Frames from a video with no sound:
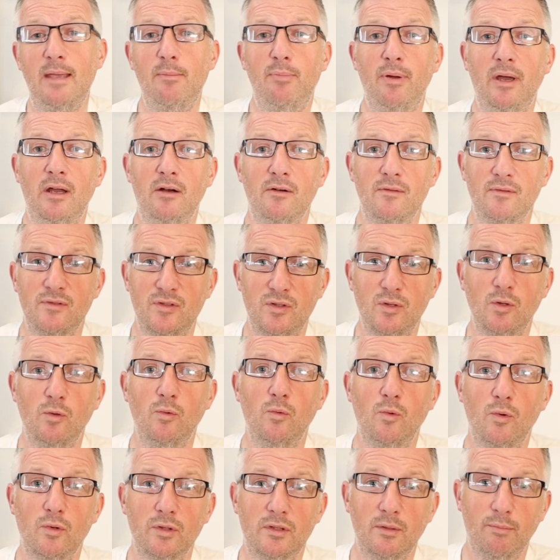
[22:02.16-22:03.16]
a pair of
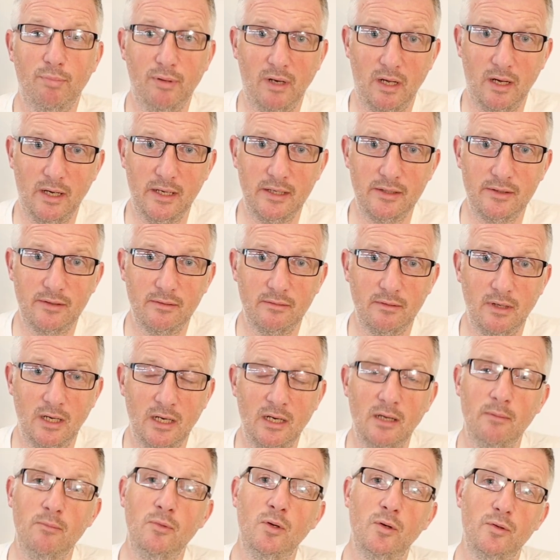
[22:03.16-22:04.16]
saltwater pliers.
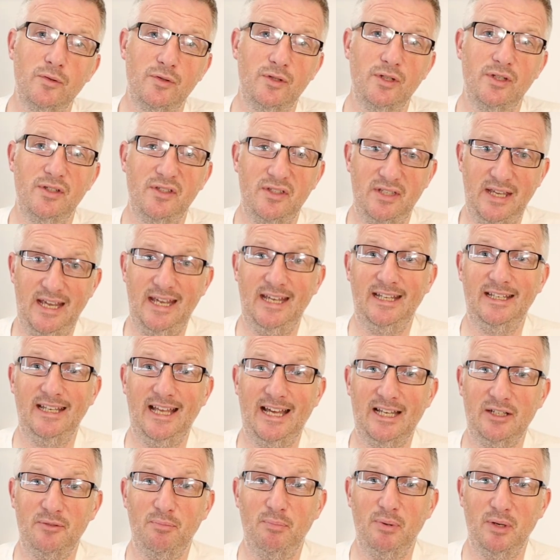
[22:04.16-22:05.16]
And I'm not just saying
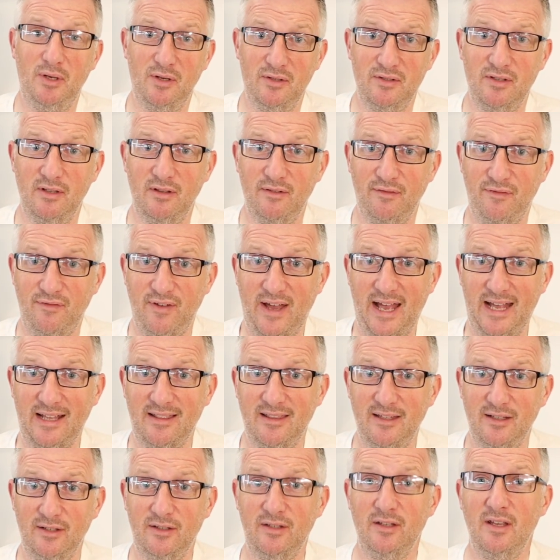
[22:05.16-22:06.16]
that because of the
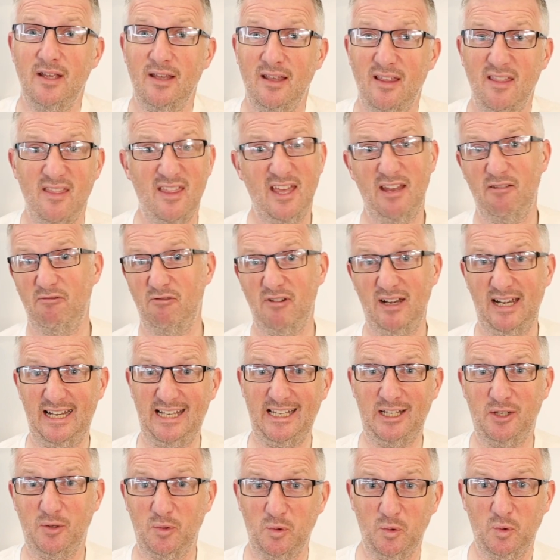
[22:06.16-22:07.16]
fact that they're
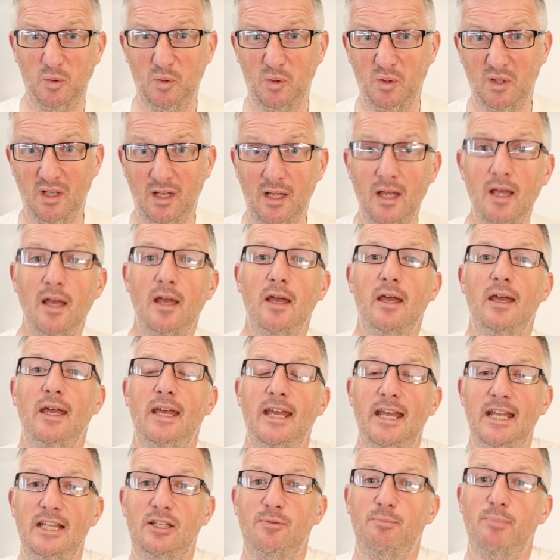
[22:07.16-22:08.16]
really cool.
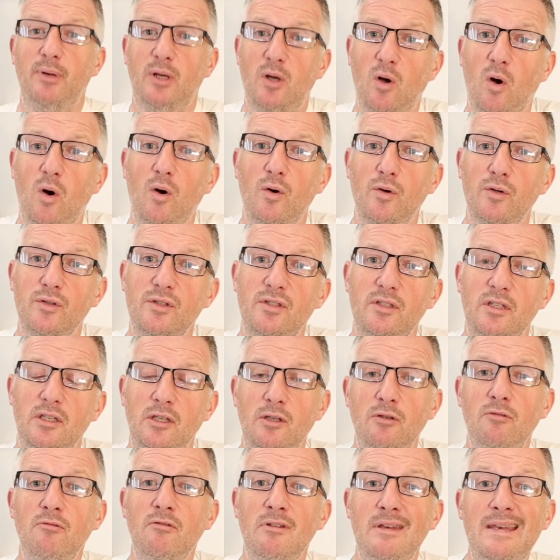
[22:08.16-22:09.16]
It's because
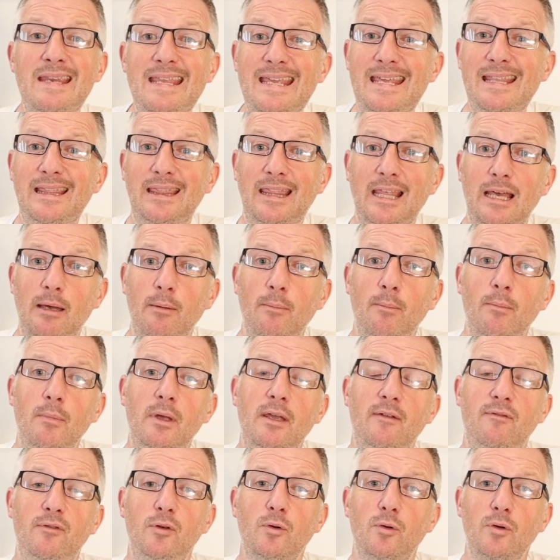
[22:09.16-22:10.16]
you need them
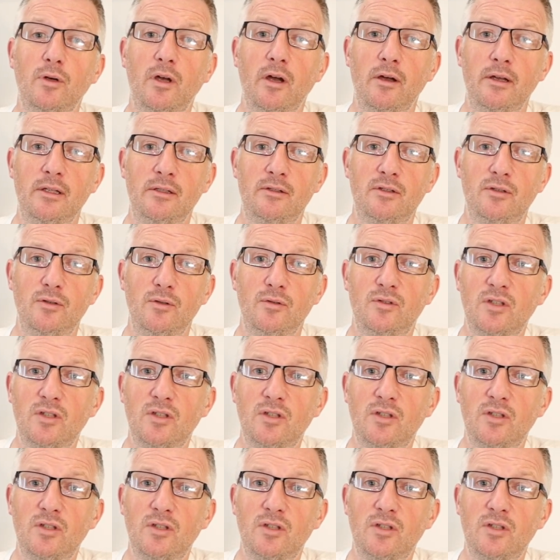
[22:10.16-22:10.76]
if you're going to